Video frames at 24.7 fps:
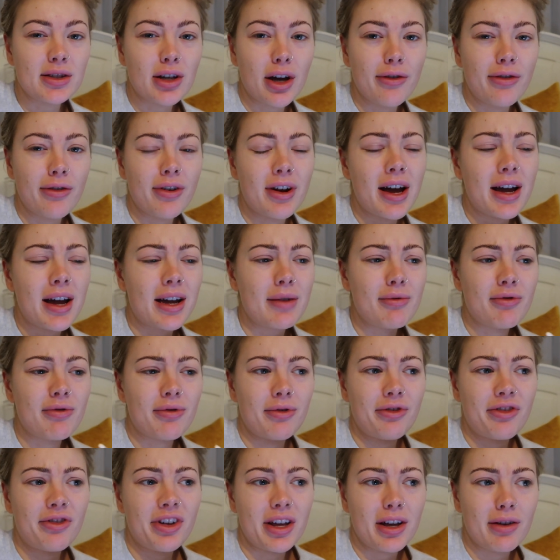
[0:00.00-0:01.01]
Hopefully I can
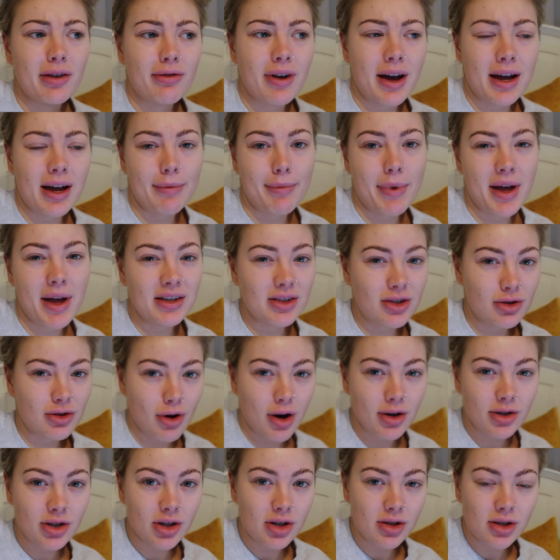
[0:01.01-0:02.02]
think of like a better
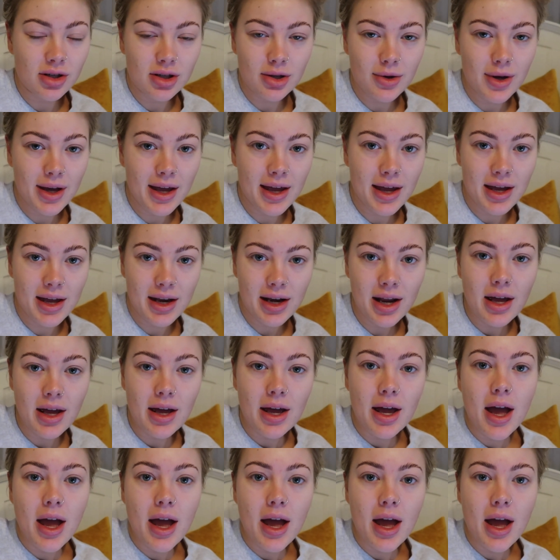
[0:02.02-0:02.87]
structure to do it in.